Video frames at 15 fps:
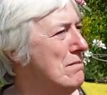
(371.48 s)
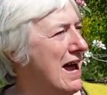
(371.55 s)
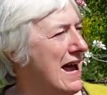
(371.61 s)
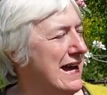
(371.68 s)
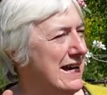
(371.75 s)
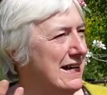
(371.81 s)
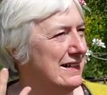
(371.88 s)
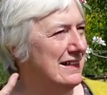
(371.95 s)

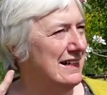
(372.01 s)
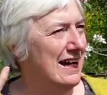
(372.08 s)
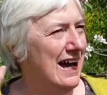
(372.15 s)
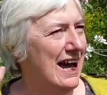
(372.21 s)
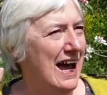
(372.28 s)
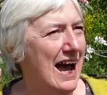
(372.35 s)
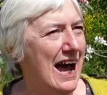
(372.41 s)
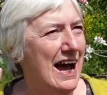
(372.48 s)
May,
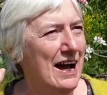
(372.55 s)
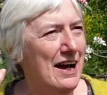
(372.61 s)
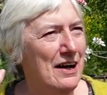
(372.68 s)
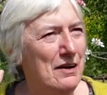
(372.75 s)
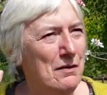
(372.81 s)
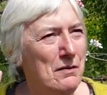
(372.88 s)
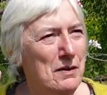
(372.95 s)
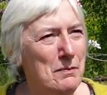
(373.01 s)

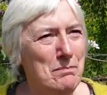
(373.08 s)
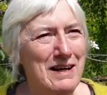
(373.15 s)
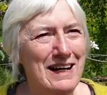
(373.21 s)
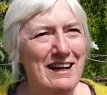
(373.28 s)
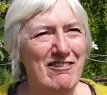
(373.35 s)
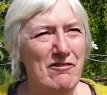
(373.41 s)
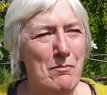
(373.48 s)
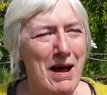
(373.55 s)
uh, the
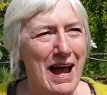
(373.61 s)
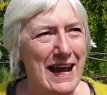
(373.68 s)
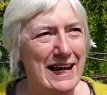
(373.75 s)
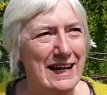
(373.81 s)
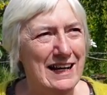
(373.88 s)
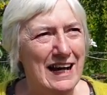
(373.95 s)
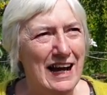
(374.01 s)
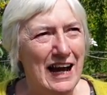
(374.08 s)
middle of
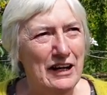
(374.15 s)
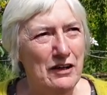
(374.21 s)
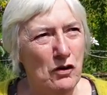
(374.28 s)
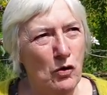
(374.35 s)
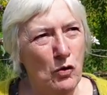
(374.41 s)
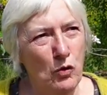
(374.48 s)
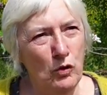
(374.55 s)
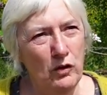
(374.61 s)
May, and
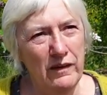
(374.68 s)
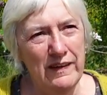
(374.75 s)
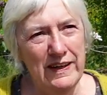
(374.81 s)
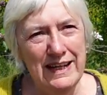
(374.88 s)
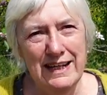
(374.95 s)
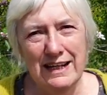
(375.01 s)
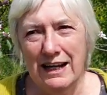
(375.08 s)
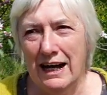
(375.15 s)
all
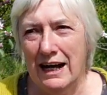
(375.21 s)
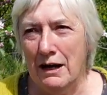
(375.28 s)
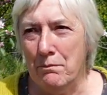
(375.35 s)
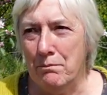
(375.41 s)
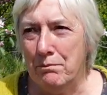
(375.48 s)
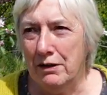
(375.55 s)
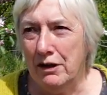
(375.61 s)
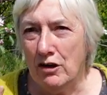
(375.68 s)
the
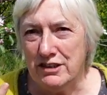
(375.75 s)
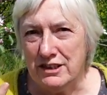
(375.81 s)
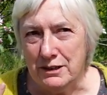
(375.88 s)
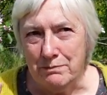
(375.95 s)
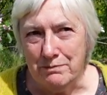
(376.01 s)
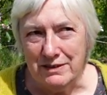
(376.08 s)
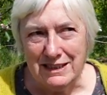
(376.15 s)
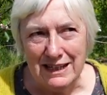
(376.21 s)
um,
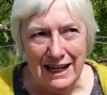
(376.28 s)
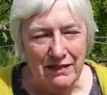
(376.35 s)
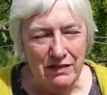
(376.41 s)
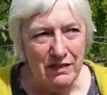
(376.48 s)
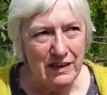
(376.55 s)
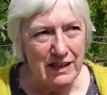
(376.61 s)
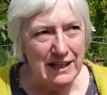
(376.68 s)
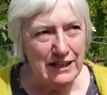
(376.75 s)
blossoms
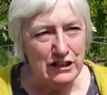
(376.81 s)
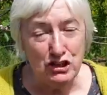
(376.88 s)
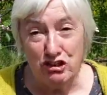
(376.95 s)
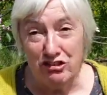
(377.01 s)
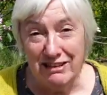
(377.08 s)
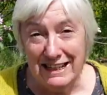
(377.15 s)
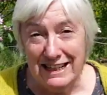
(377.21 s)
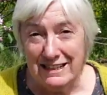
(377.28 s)
in the
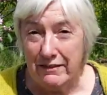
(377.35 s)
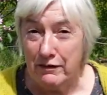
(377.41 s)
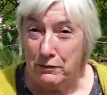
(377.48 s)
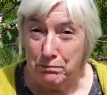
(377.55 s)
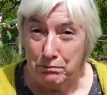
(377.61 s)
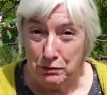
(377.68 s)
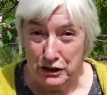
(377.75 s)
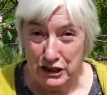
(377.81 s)
trees and the
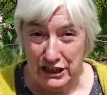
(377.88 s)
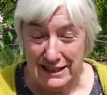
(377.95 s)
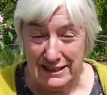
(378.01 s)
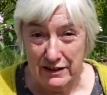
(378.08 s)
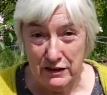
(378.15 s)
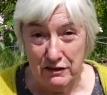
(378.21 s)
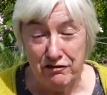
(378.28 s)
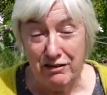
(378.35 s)
bushes
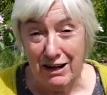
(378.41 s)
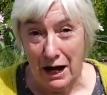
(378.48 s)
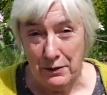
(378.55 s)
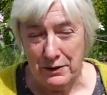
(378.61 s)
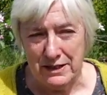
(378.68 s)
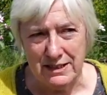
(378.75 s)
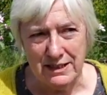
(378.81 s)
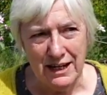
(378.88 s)
and the
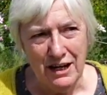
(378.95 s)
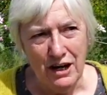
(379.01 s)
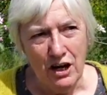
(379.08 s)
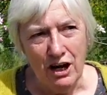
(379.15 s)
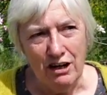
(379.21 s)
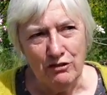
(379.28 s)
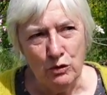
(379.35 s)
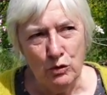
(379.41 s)
flowers
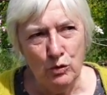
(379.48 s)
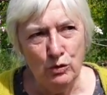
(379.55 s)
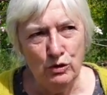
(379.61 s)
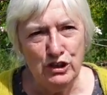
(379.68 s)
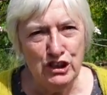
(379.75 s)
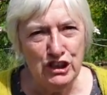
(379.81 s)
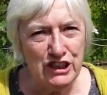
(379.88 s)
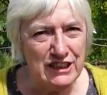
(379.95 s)
are all
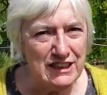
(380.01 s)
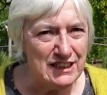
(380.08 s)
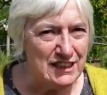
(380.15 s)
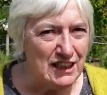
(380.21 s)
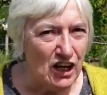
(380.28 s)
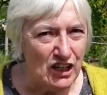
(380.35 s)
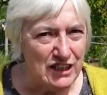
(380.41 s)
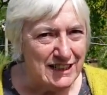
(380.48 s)
just
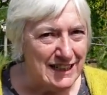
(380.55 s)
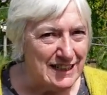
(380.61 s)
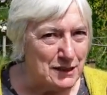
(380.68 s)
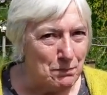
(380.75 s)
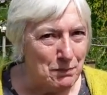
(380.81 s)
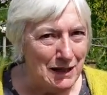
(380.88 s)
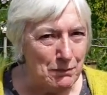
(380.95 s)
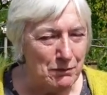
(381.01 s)
starting to
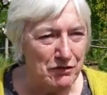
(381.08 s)
peep